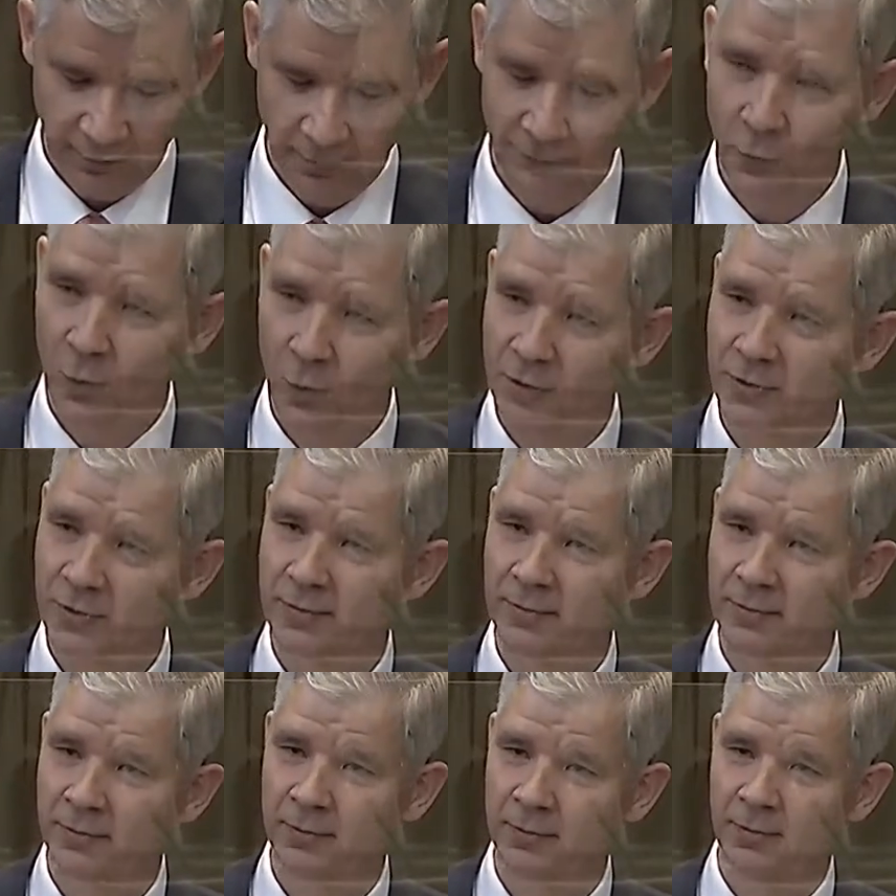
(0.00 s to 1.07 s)
And of course,
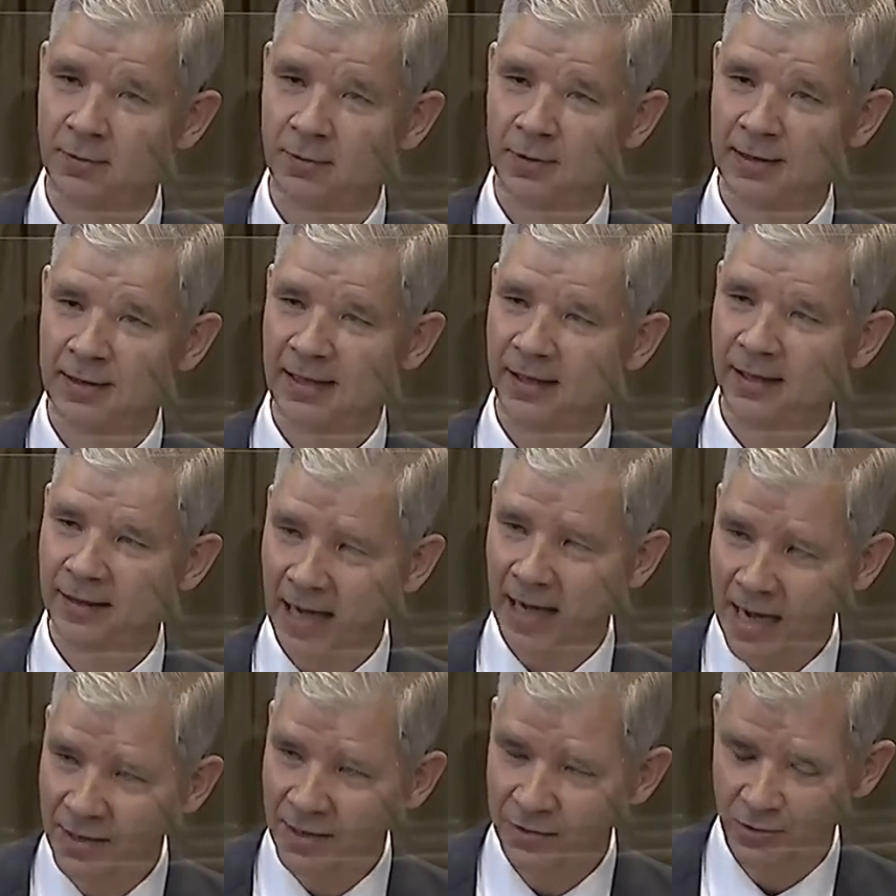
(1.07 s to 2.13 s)
in the
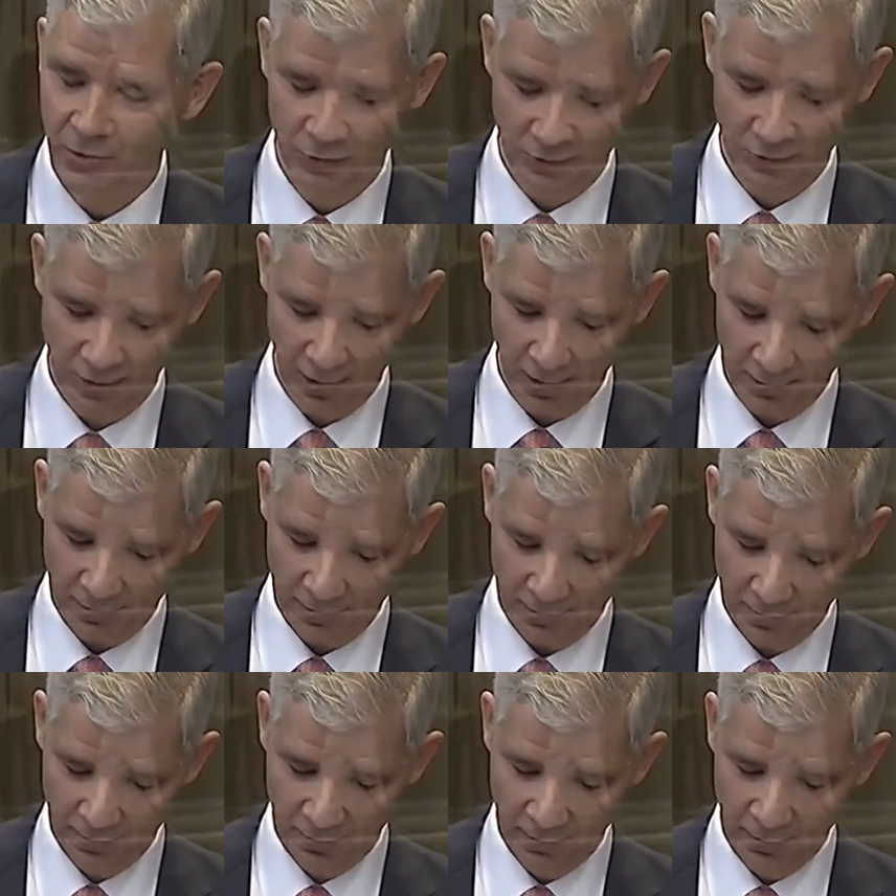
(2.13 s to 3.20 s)
hostages
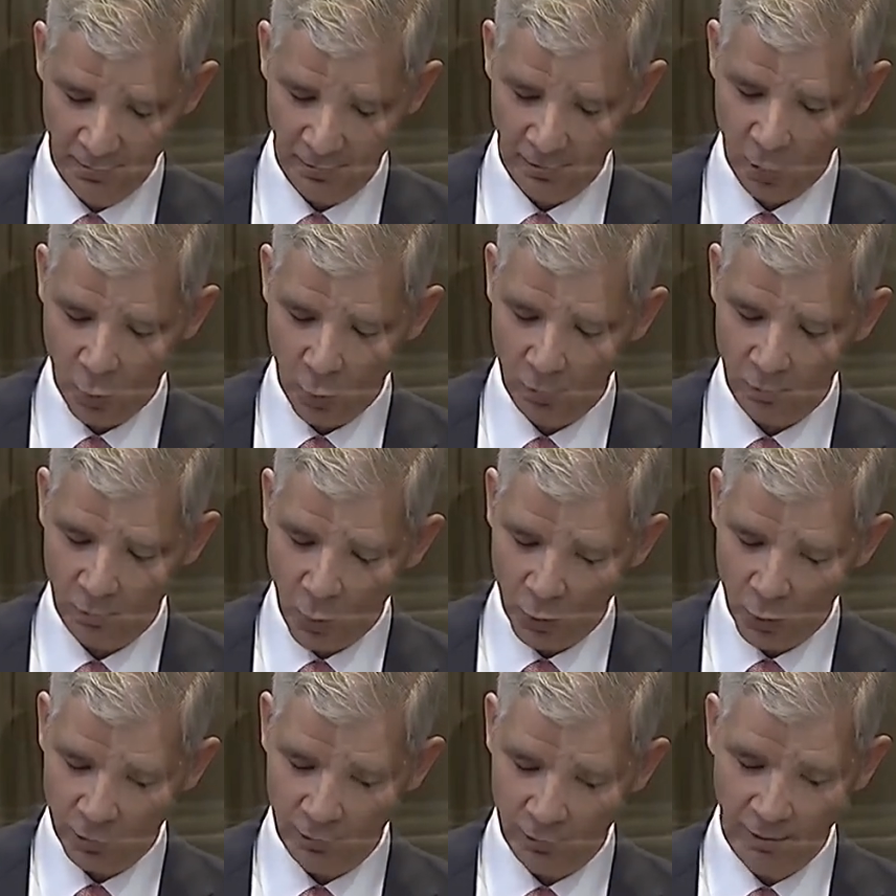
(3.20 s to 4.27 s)
case, the court
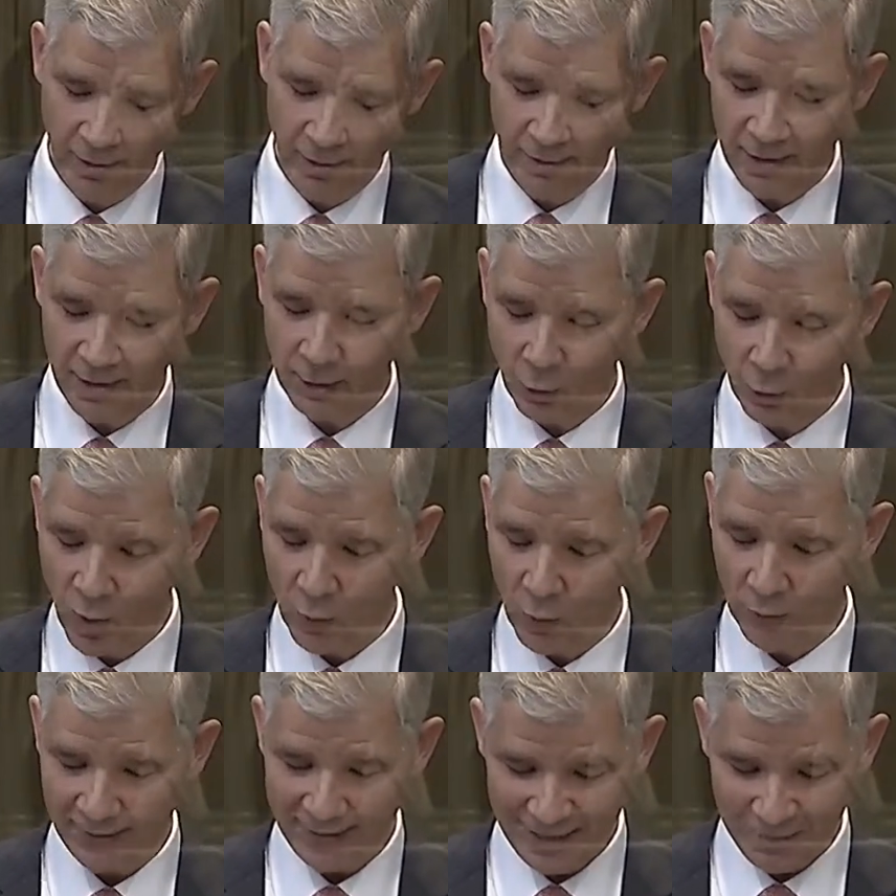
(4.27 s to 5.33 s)
ordered the,
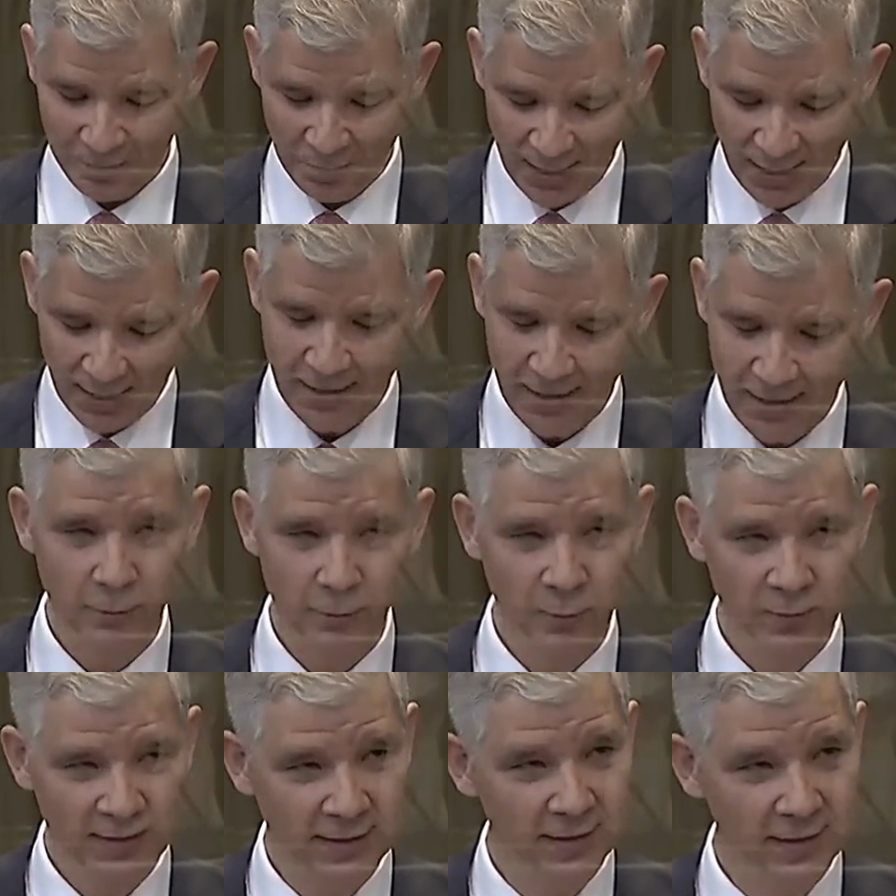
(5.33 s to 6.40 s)
quote, immediate
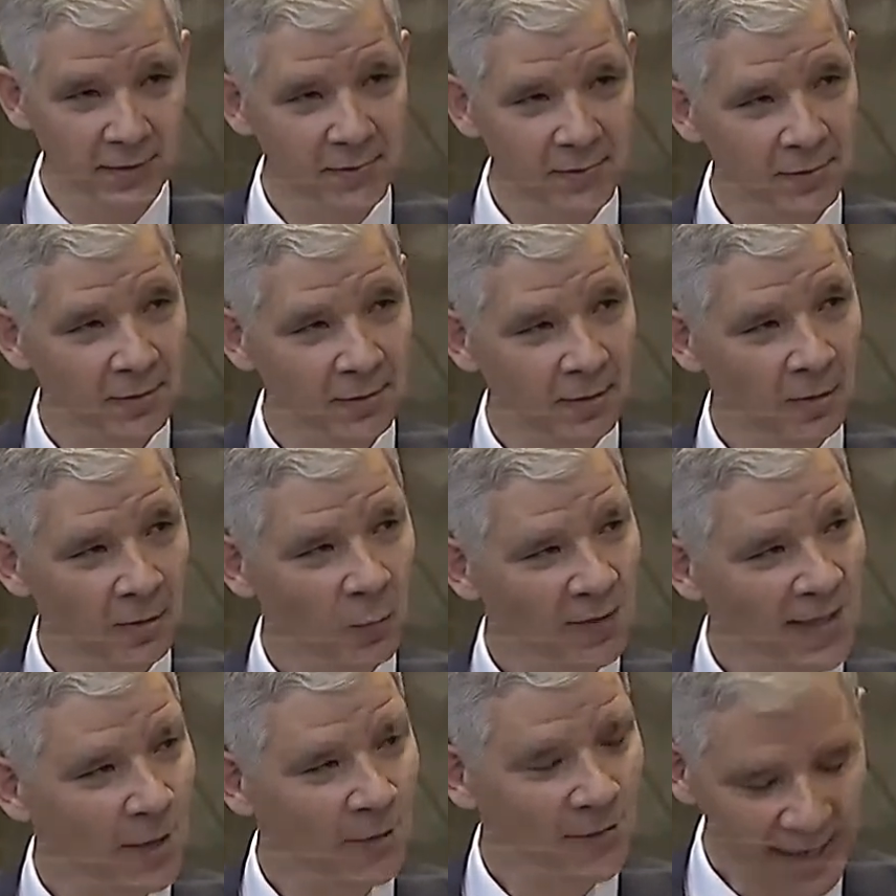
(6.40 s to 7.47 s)
release
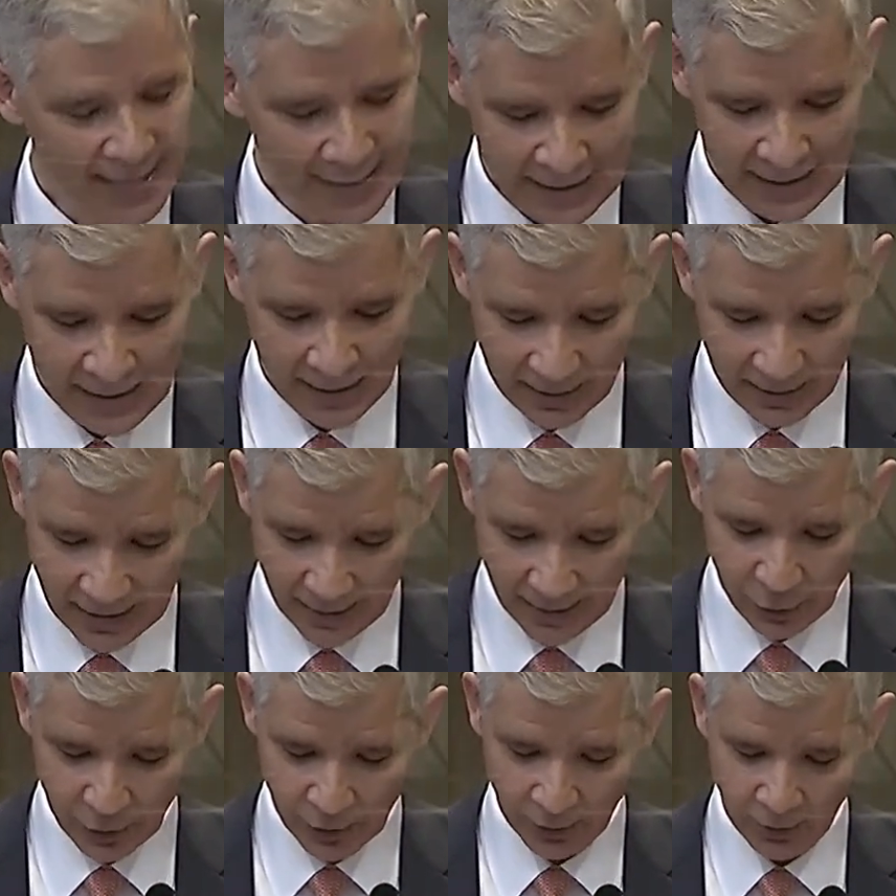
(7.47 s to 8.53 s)
without any
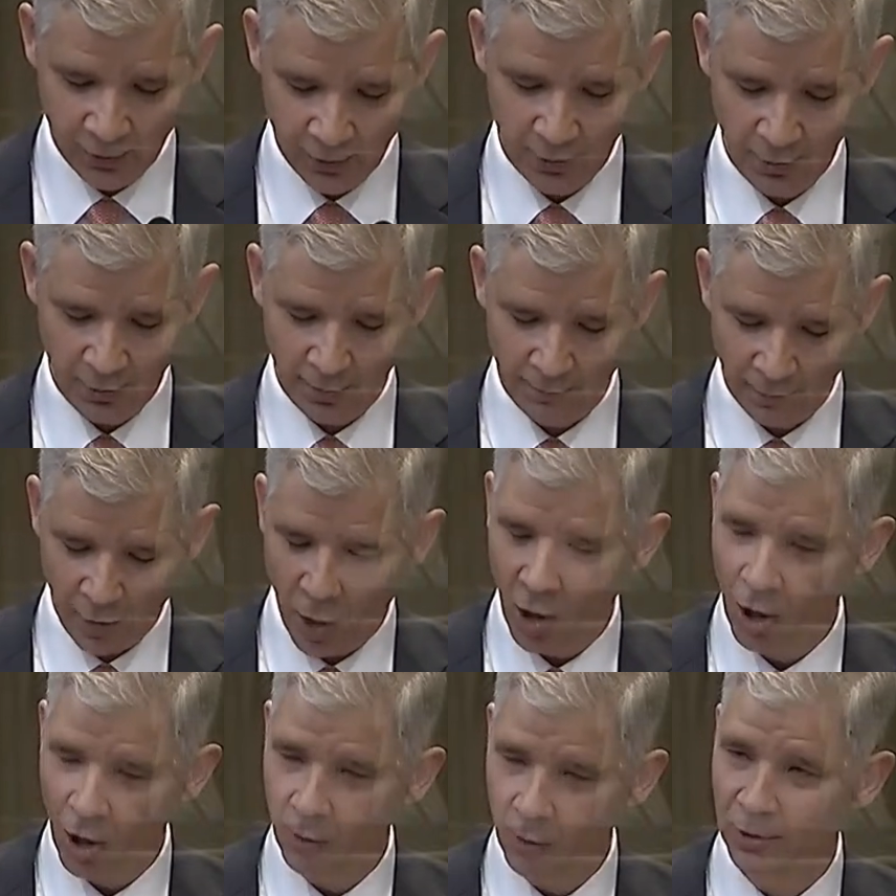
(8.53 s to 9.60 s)
exception of
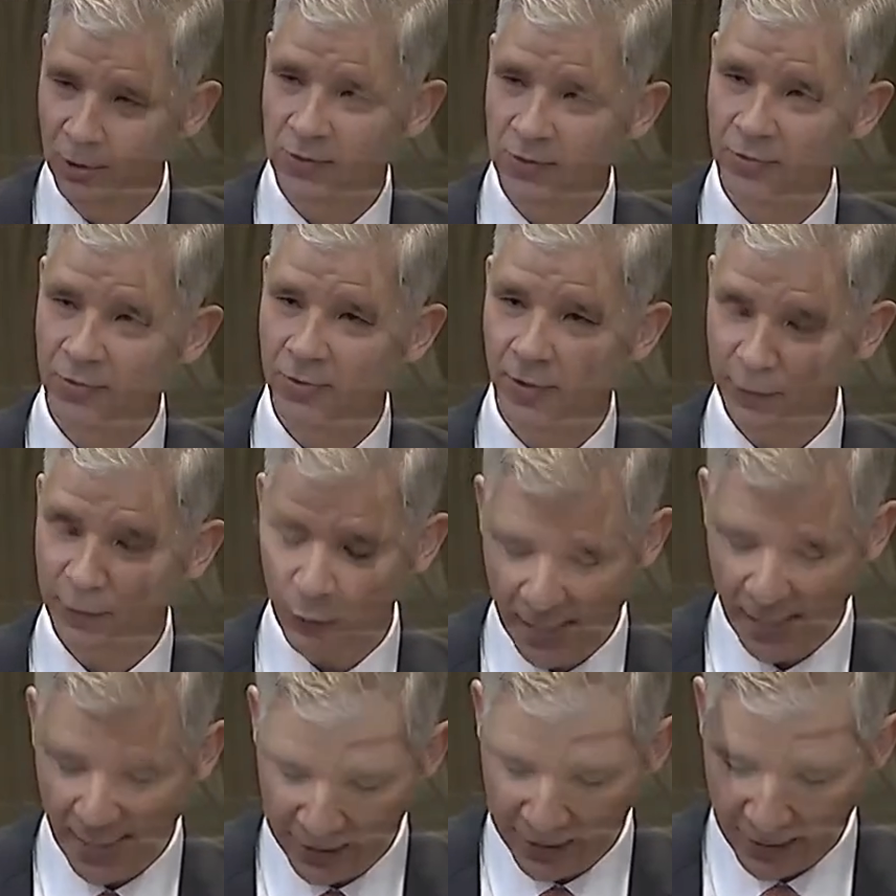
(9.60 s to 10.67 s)
all persons of
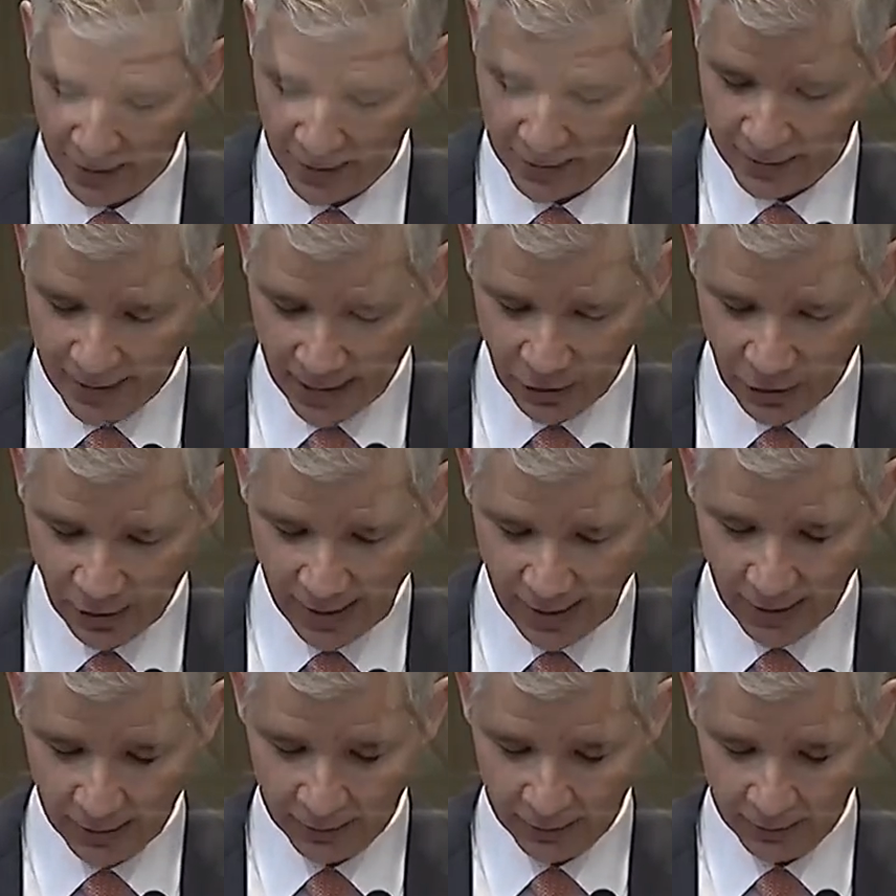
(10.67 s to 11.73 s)
United States
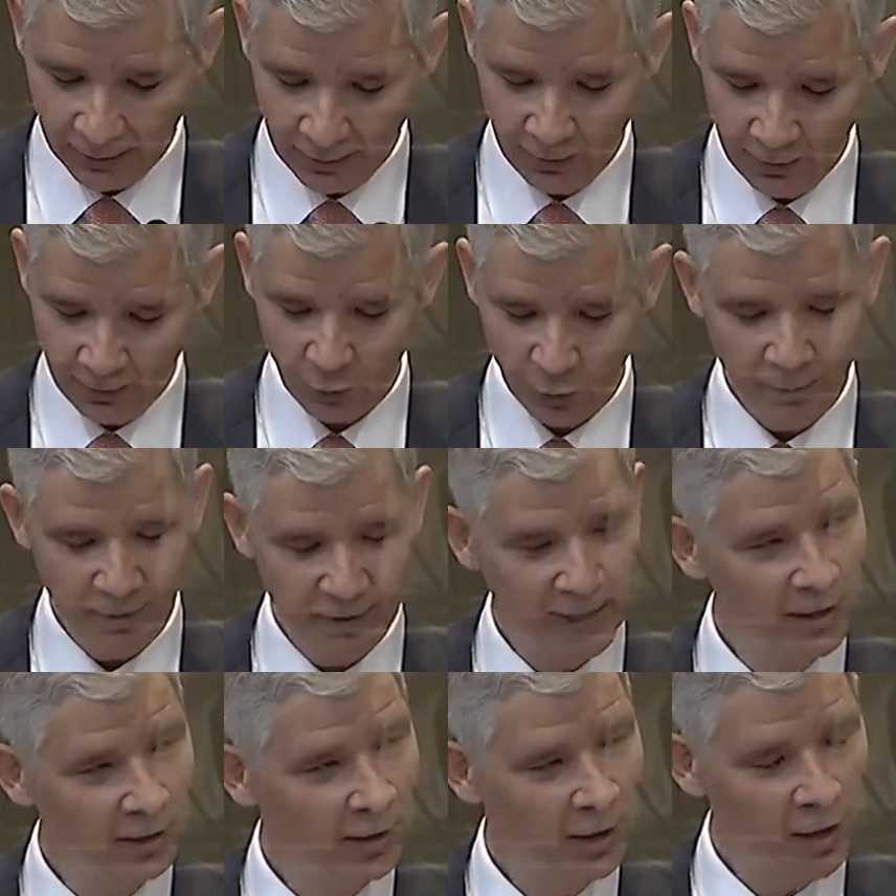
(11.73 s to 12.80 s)
nationality who had been
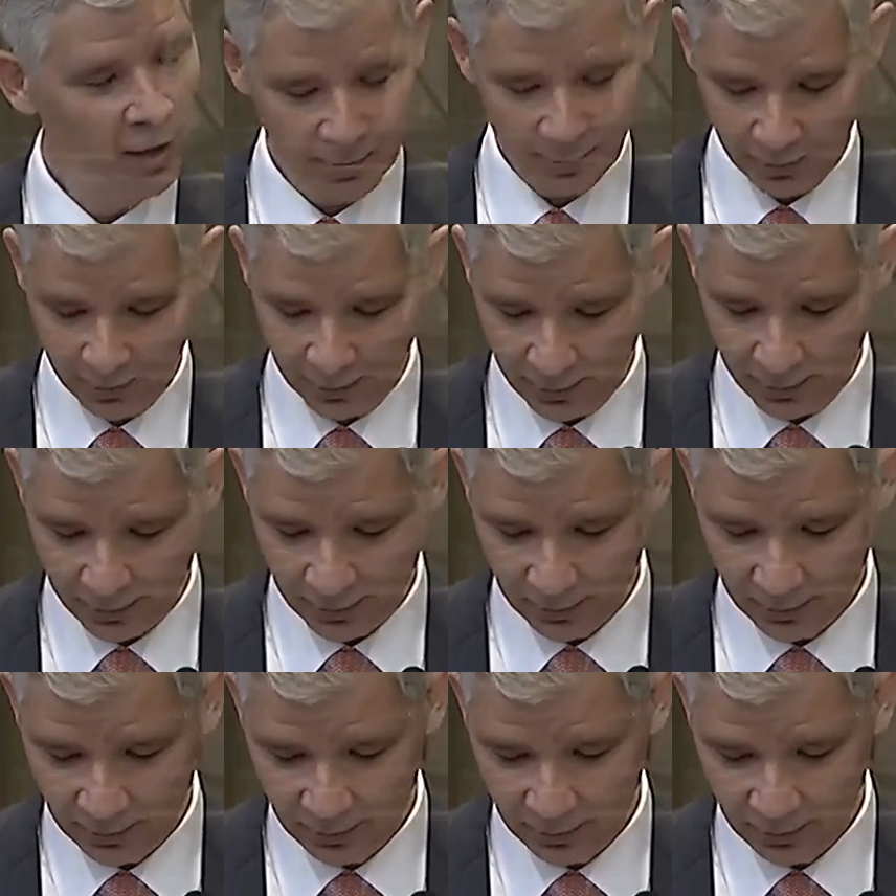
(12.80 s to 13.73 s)
held hostage.